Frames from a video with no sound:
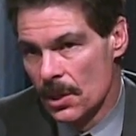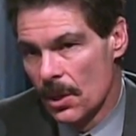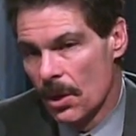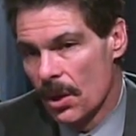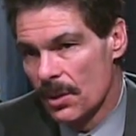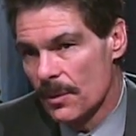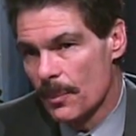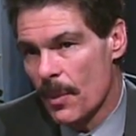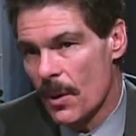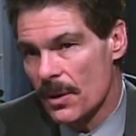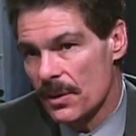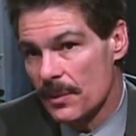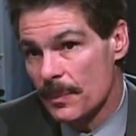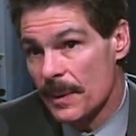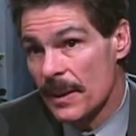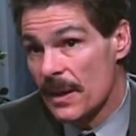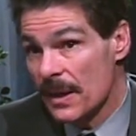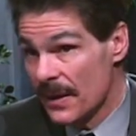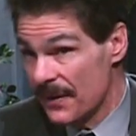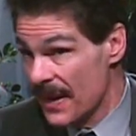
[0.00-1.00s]
on the part of the
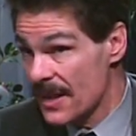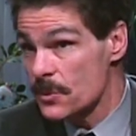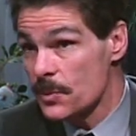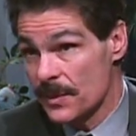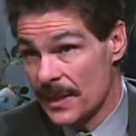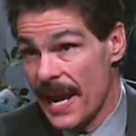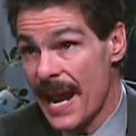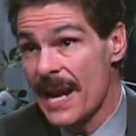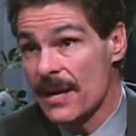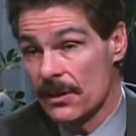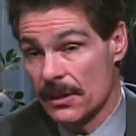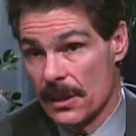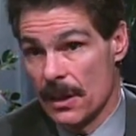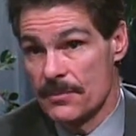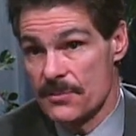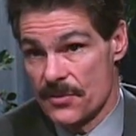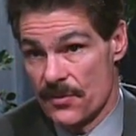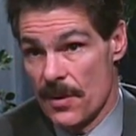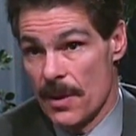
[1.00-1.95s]
parent, and that's where the anger comes from.